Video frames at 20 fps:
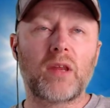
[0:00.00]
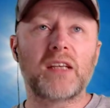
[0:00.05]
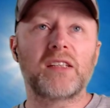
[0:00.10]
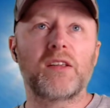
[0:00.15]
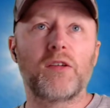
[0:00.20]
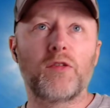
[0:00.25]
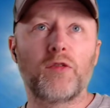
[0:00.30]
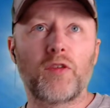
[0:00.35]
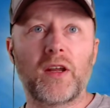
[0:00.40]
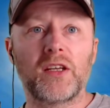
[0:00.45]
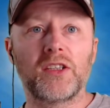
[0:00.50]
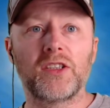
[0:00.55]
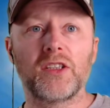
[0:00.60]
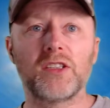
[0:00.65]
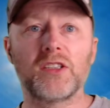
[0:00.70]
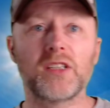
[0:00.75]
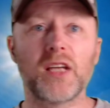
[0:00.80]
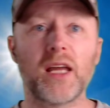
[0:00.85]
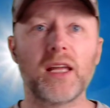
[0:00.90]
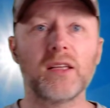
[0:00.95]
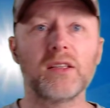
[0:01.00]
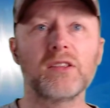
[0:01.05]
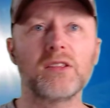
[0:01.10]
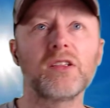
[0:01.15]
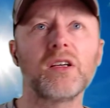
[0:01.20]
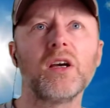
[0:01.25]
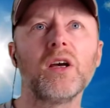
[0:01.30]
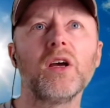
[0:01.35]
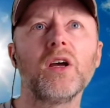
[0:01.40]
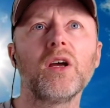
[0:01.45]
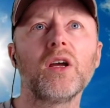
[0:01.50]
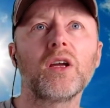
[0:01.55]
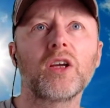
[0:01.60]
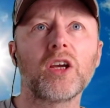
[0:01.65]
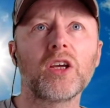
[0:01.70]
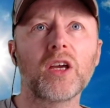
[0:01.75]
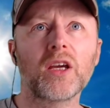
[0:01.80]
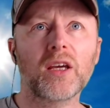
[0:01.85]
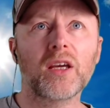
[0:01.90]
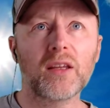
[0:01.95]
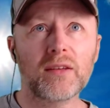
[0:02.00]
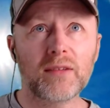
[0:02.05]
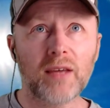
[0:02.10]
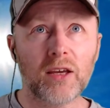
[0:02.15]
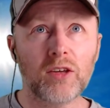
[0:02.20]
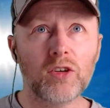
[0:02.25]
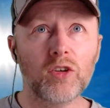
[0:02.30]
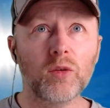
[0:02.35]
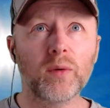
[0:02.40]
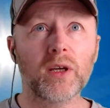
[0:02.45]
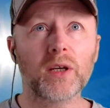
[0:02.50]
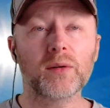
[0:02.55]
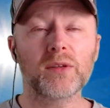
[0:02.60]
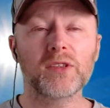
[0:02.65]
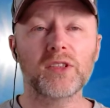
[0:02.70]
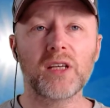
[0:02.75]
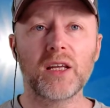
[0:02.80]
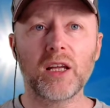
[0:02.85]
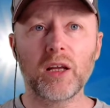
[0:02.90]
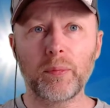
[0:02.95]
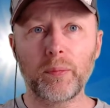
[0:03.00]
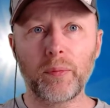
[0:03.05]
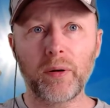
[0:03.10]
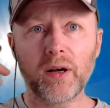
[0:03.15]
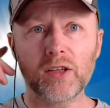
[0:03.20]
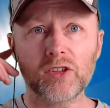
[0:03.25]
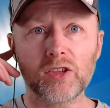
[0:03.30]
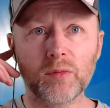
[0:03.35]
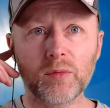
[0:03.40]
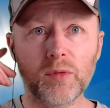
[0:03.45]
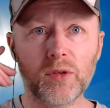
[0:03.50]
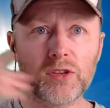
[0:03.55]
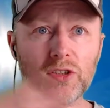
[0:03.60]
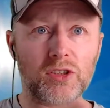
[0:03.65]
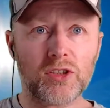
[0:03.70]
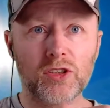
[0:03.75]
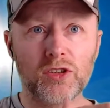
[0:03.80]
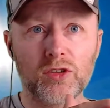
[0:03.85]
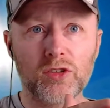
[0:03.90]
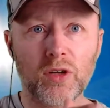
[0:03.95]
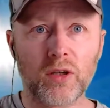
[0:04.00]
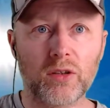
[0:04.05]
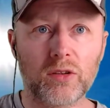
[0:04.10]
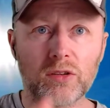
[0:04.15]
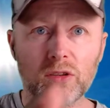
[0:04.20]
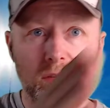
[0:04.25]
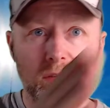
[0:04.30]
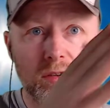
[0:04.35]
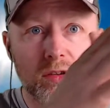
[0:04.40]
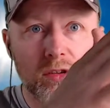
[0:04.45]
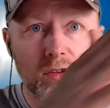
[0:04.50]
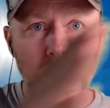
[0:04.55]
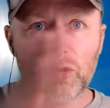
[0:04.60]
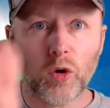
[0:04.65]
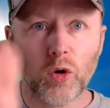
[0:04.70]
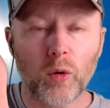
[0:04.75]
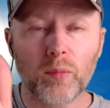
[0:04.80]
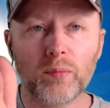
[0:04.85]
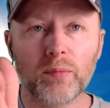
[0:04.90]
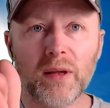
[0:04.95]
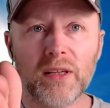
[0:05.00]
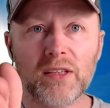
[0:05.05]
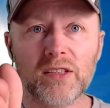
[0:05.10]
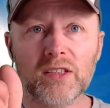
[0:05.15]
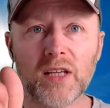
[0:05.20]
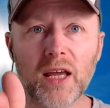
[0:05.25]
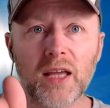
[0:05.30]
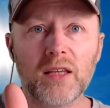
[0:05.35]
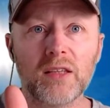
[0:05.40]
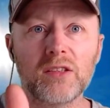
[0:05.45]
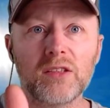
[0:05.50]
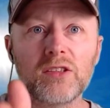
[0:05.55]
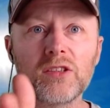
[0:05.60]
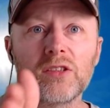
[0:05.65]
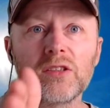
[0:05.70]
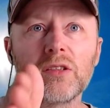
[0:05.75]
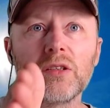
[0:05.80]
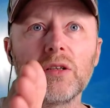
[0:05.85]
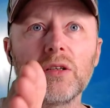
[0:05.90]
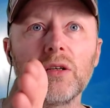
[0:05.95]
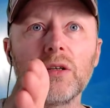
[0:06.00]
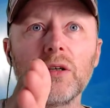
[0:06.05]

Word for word: doesn't finish his sentence. Can you continue what you're saying there, Parcel Moose? You just sort of stopped mid-sentence